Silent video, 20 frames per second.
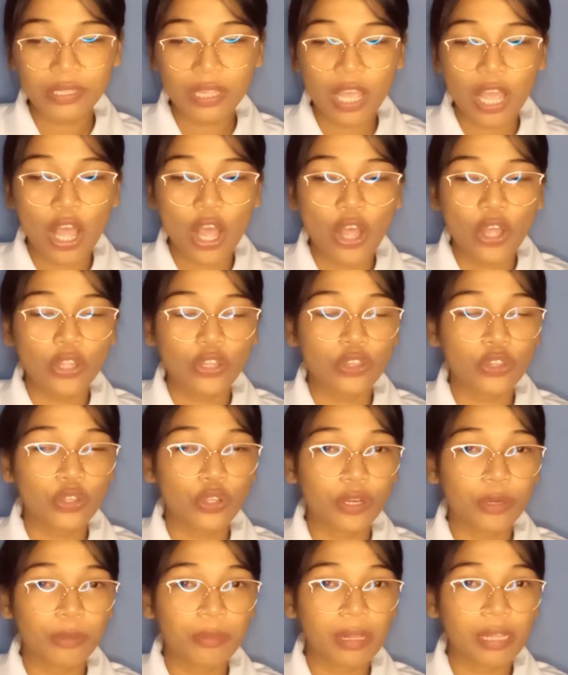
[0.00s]
normal
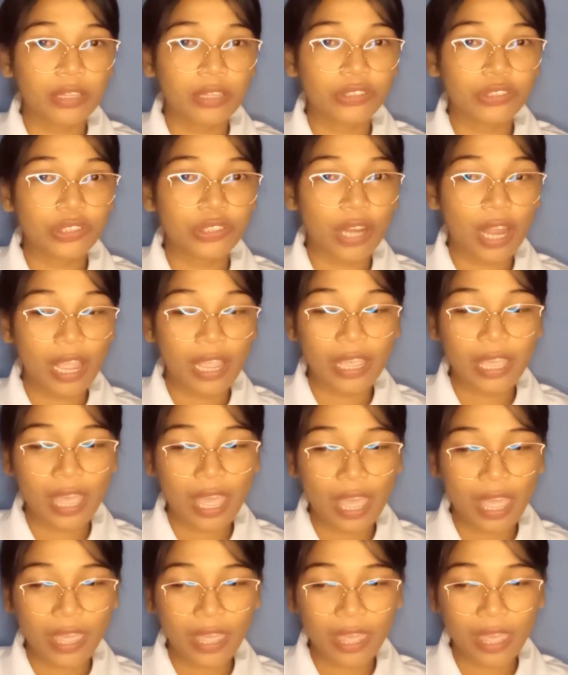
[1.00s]
dry
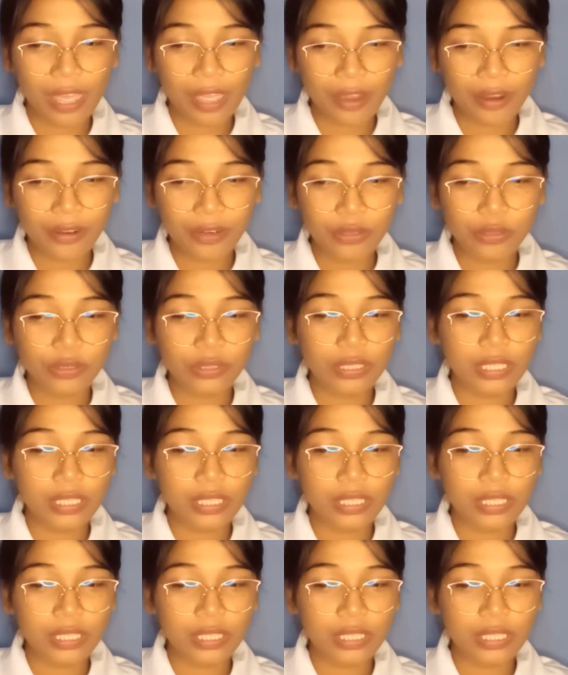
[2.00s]
air contains